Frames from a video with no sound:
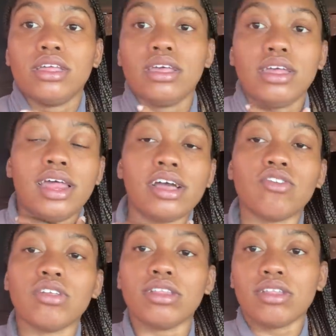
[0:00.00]
it
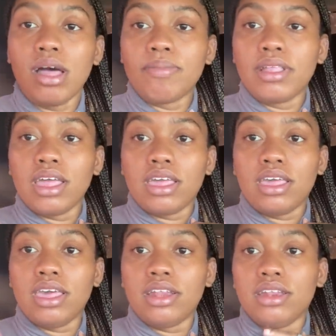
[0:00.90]
actually stopped like
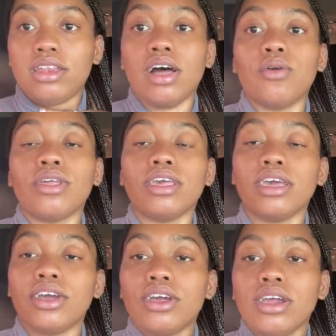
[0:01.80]
down
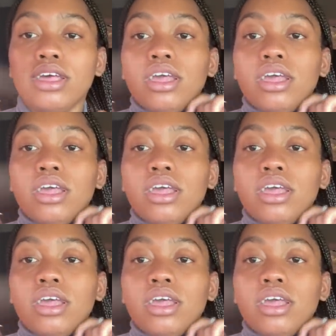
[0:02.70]
here.